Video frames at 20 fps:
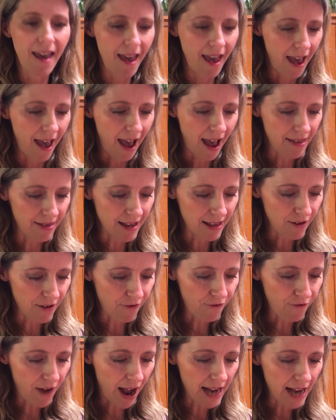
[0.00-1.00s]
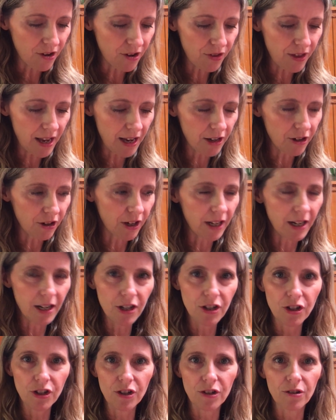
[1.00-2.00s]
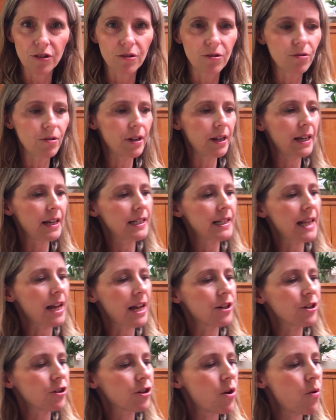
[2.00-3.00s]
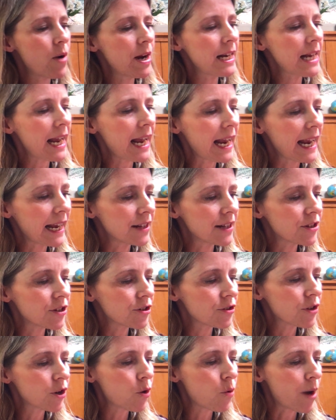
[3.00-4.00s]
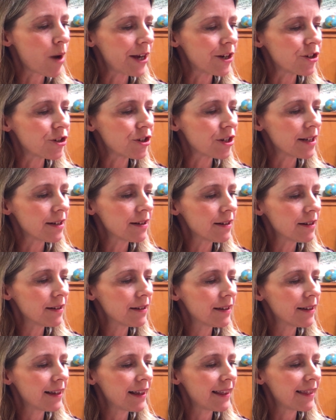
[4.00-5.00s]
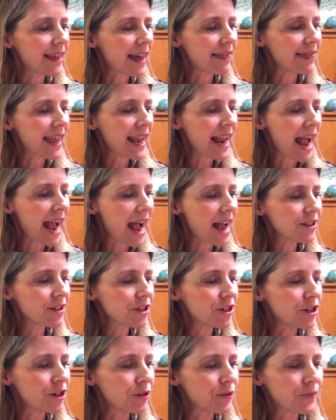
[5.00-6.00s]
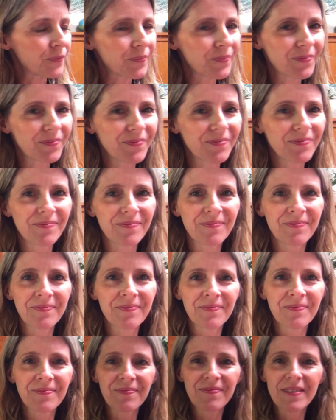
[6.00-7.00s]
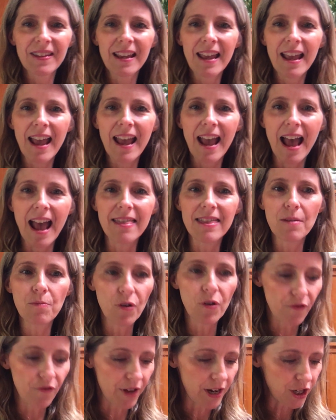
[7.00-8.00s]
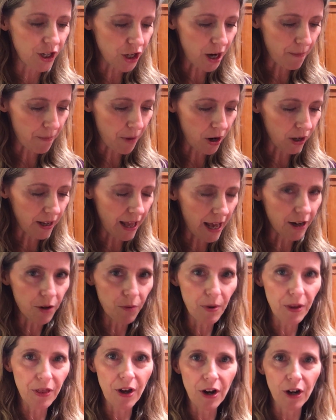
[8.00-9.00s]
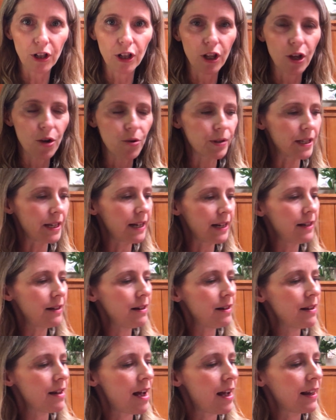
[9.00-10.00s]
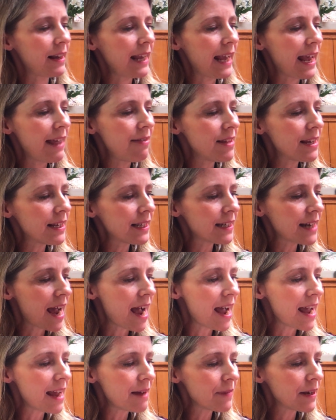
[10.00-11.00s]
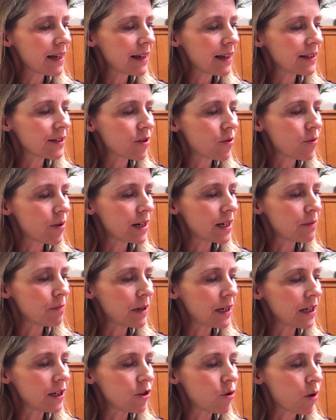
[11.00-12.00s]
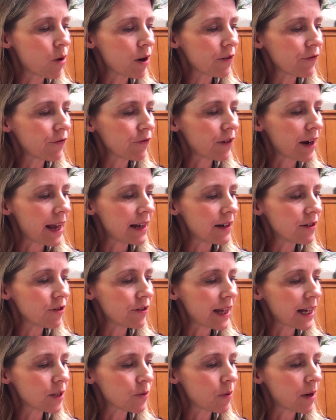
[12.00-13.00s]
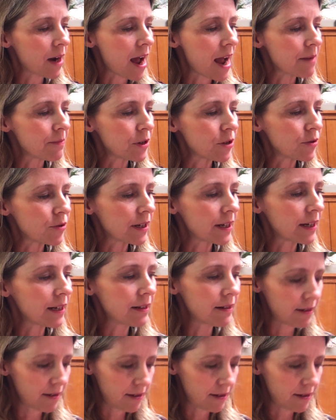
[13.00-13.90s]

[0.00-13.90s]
And then the final thing you're going to do is that you're going to answer the question that they asked you. And then we'll finish up our letter with our closing. Again, this time it's going to be your friend, or that's what I'm using.